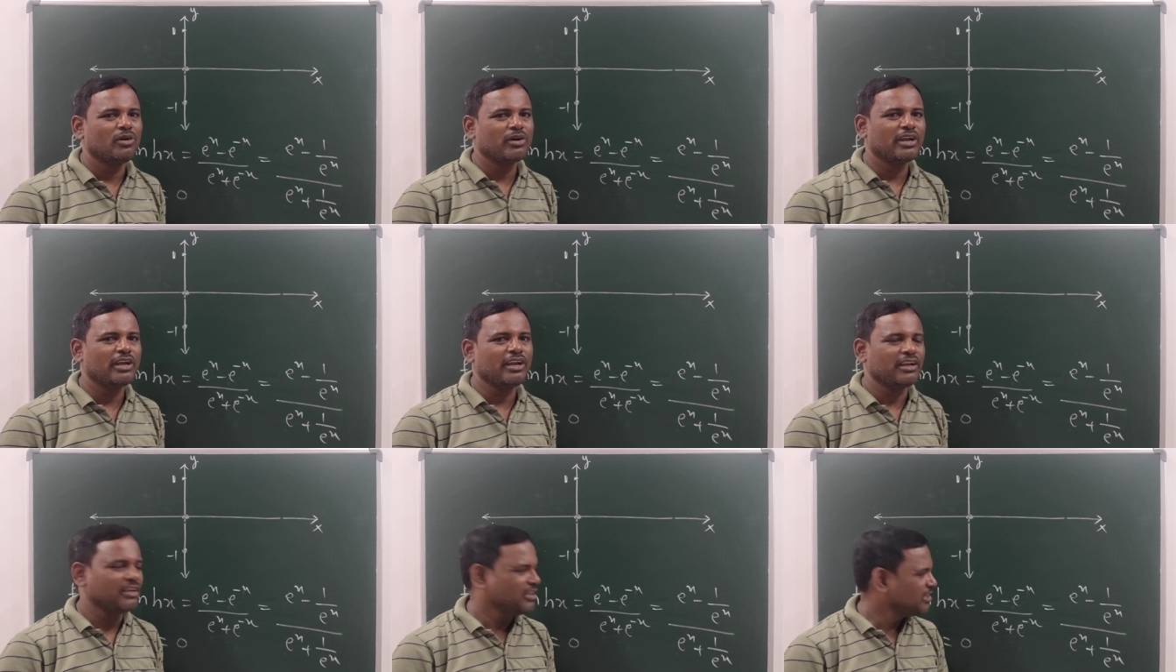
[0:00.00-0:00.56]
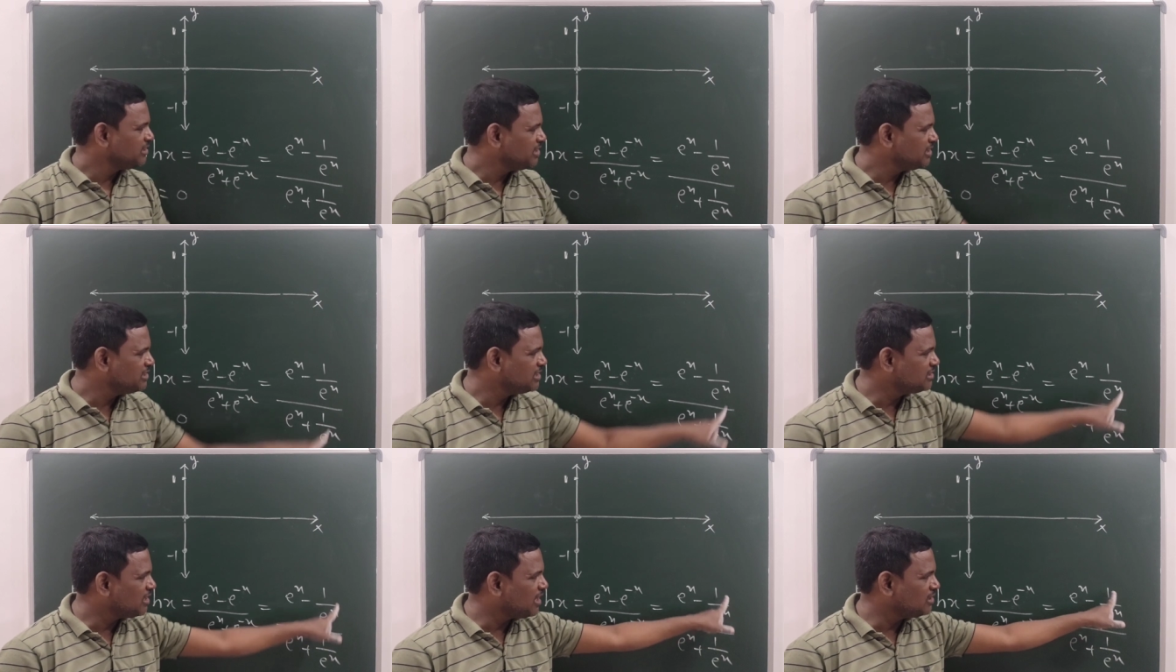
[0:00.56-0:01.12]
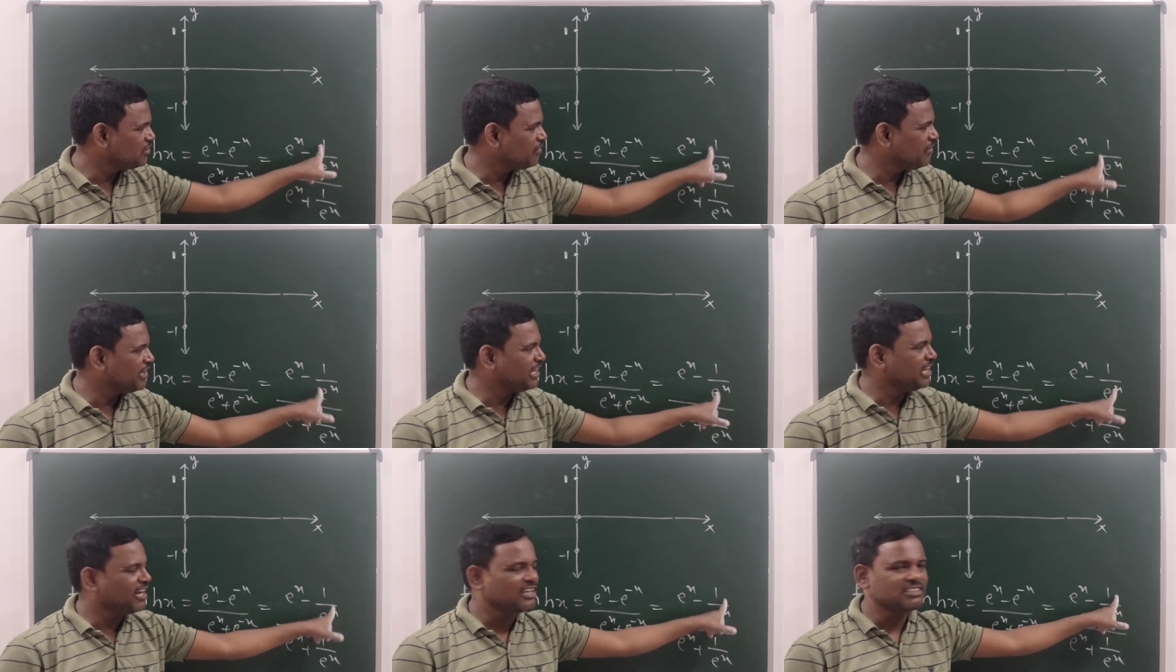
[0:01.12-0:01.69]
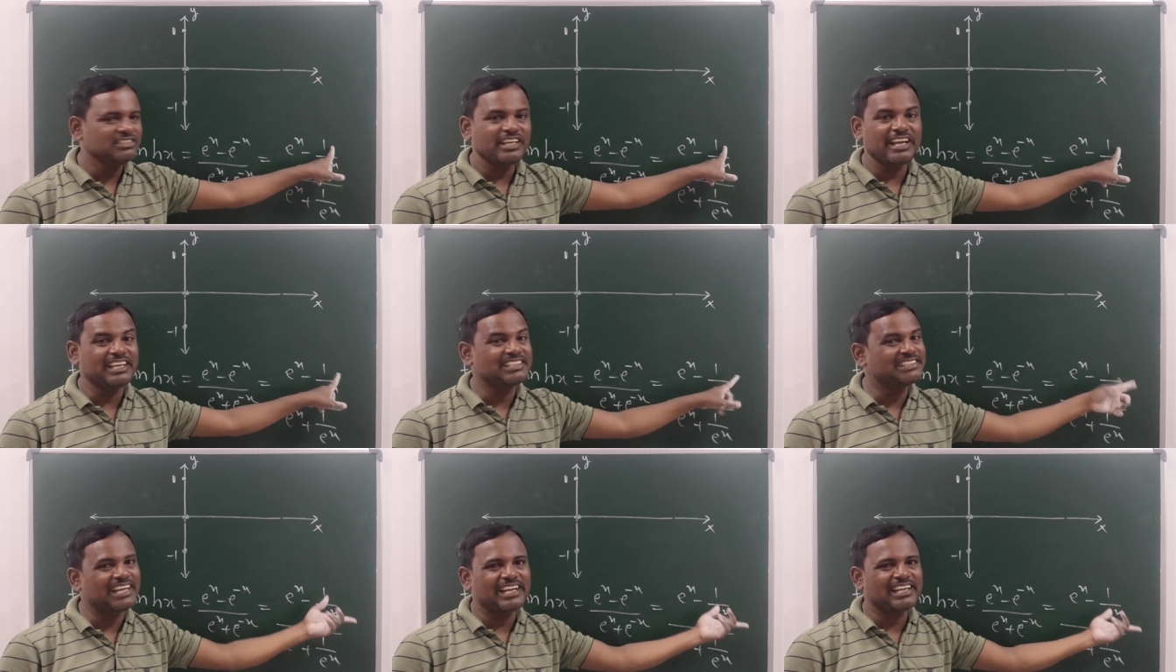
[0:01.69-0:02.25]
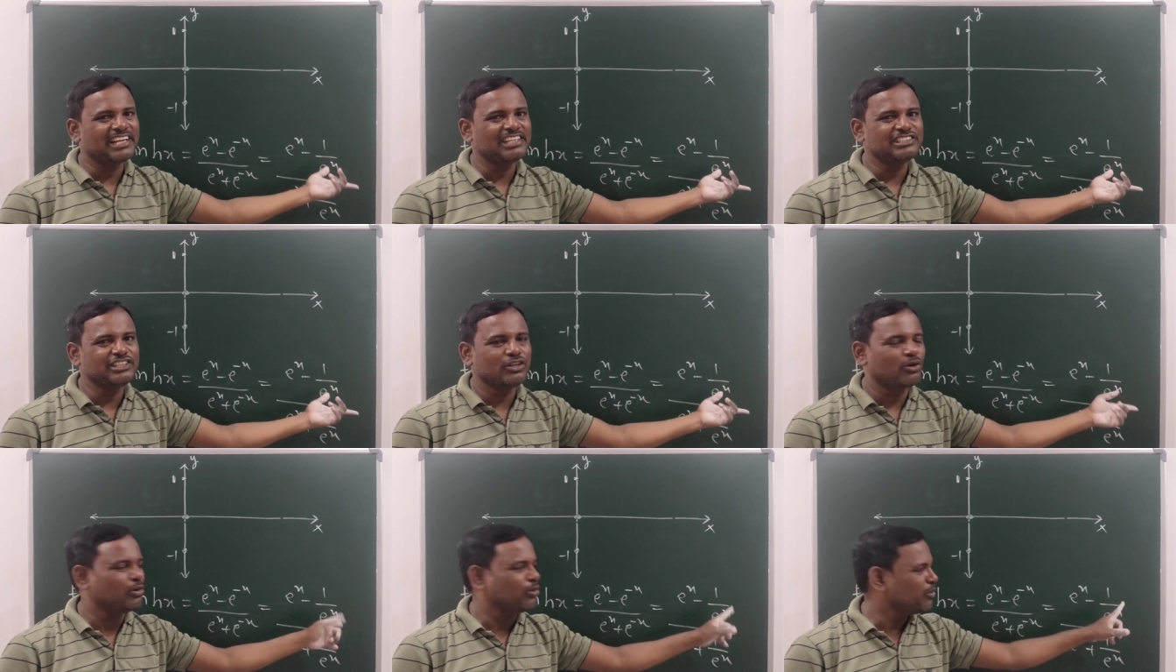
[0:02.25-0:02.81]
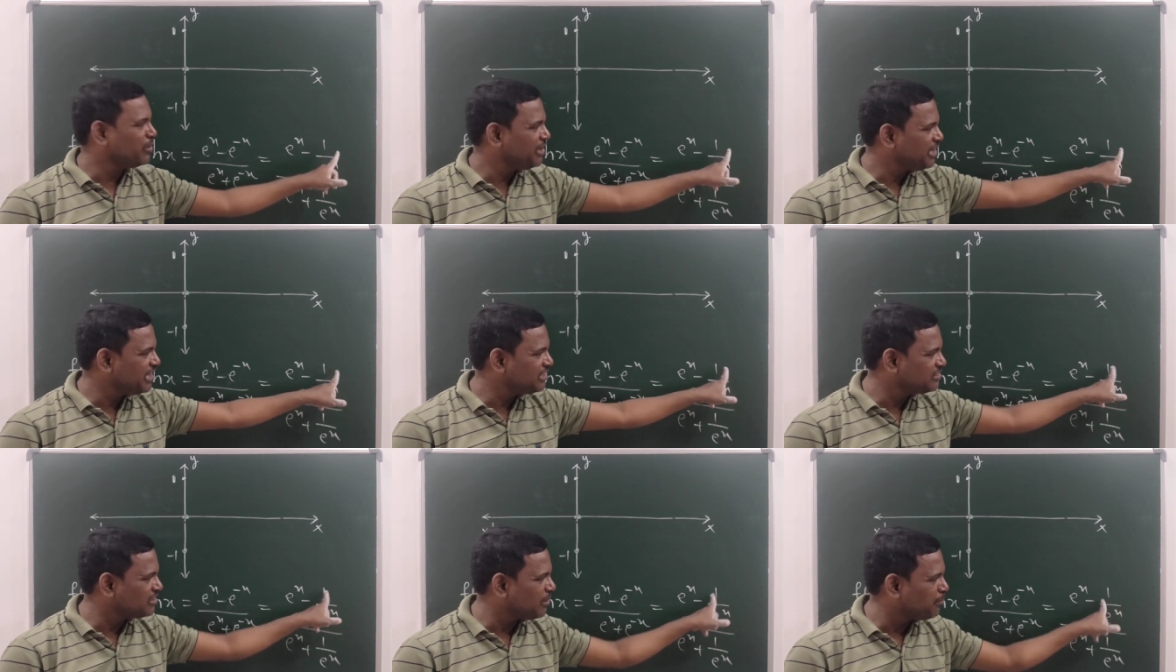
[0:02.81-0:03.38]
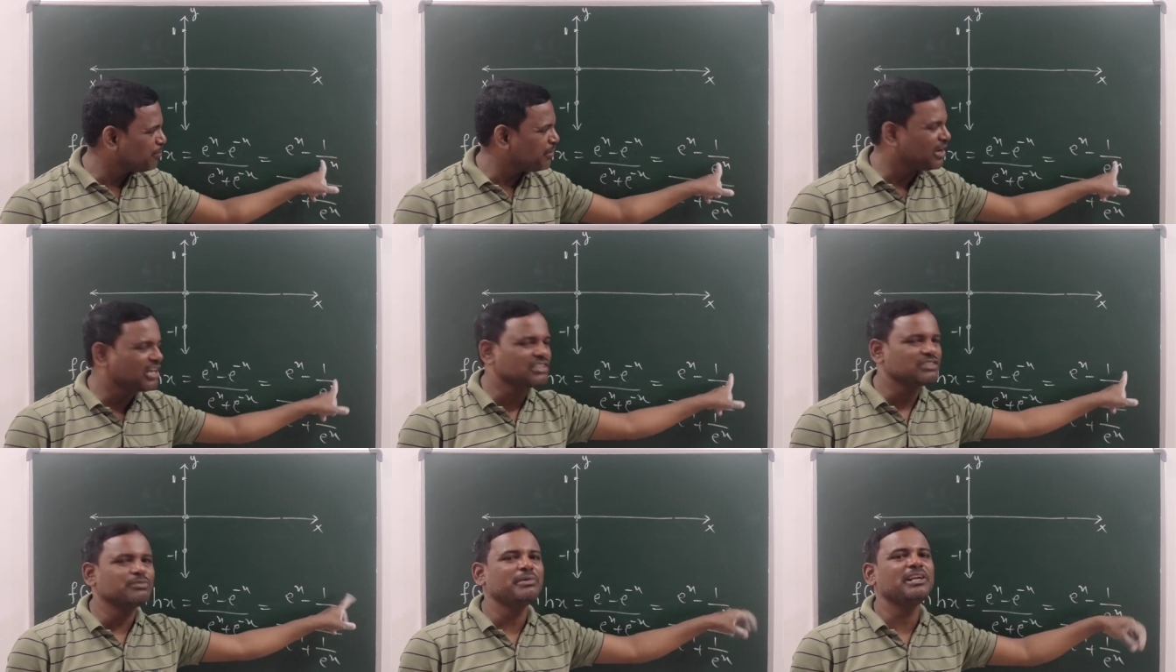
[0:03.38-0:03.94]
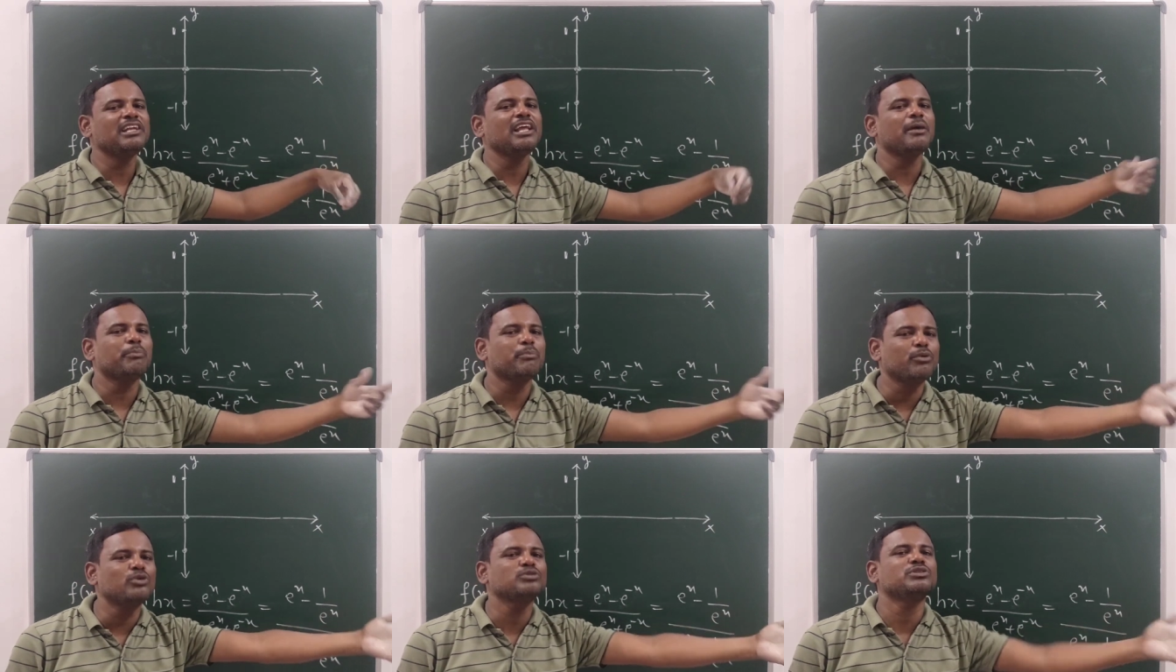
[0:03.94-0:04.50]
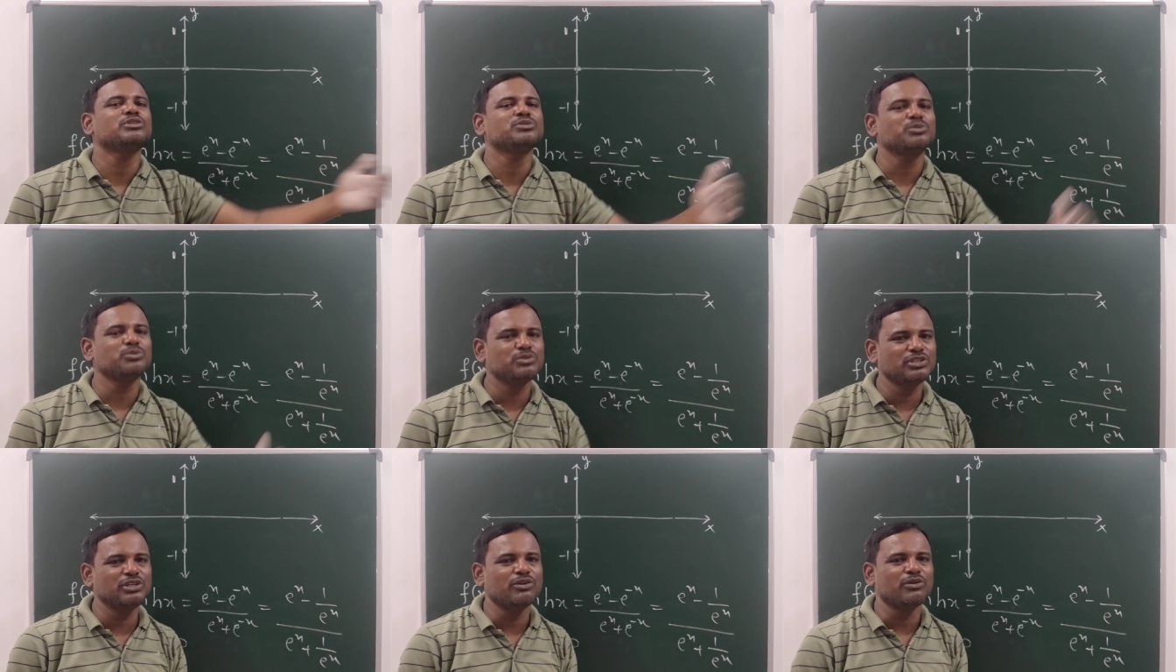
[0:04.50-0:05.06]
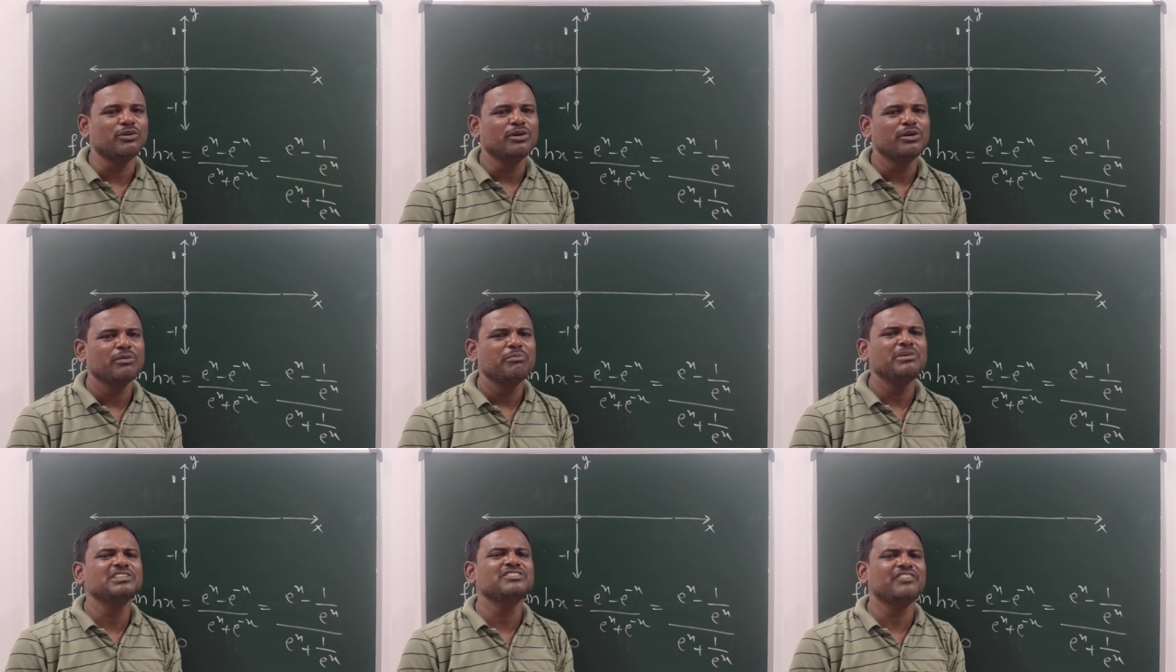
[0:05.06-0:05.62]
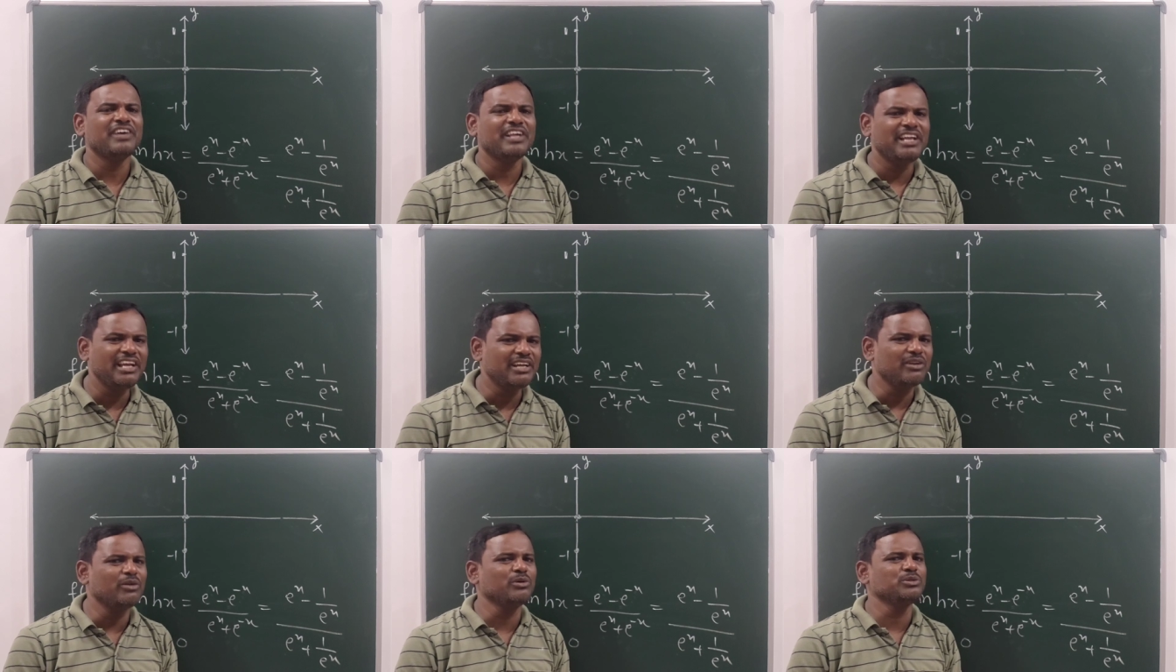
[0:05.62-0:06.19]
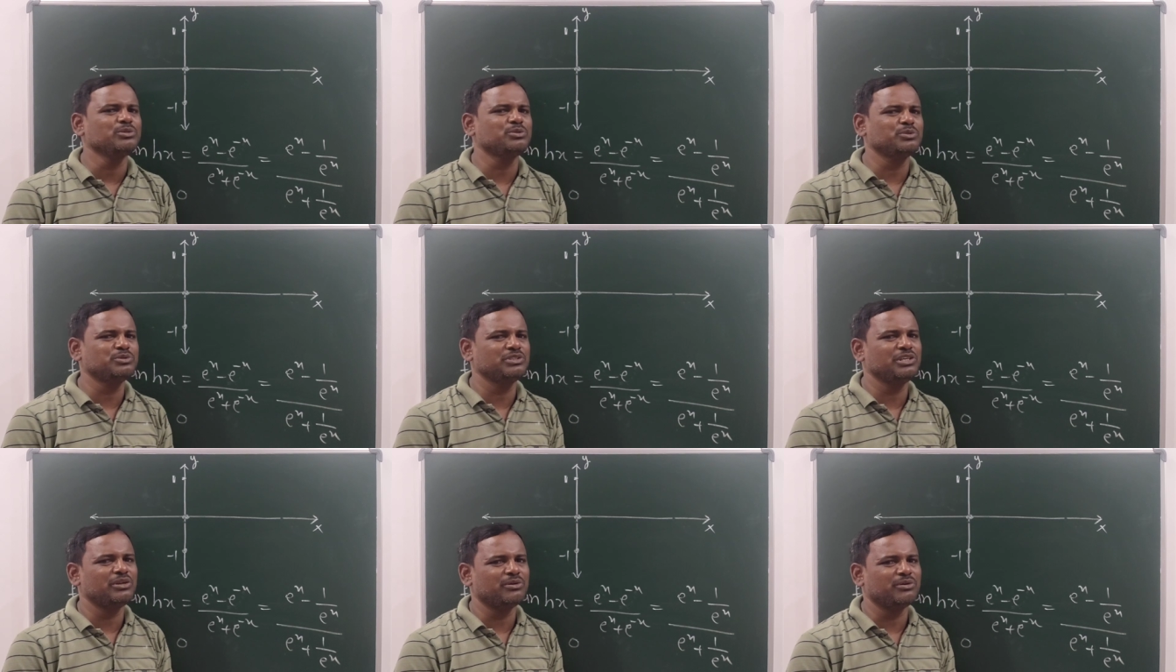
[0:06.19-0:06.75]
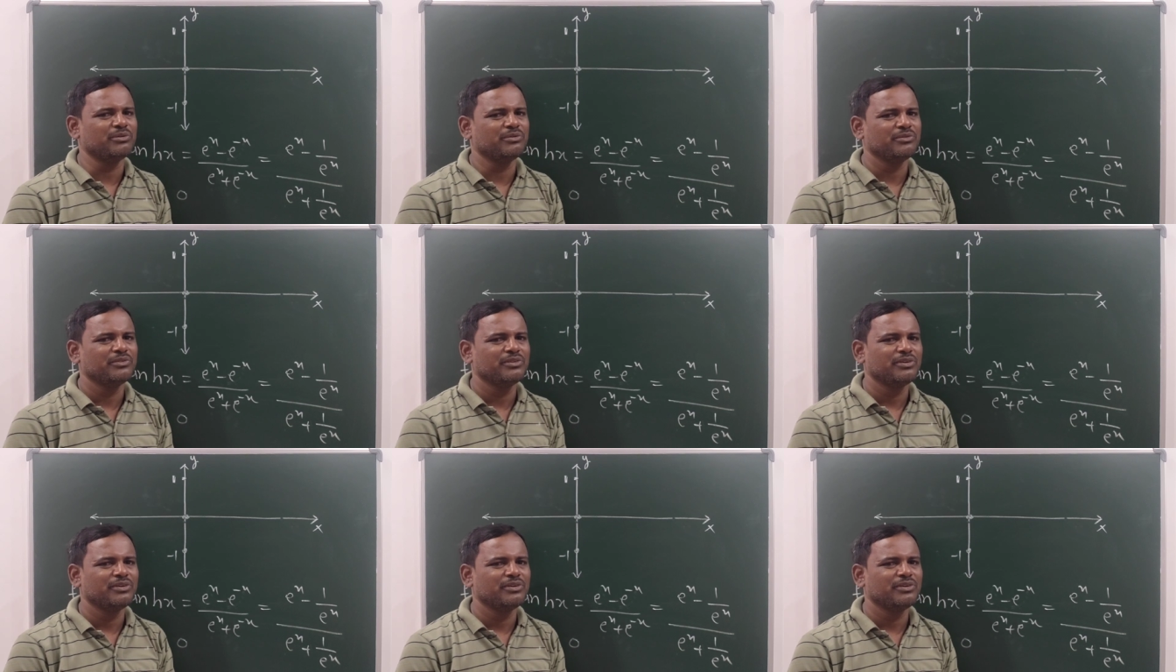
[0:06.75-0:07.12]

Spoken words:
Okay, this is also we cannot say exactly 0. It is approximately approaches to 0, means very close to 0.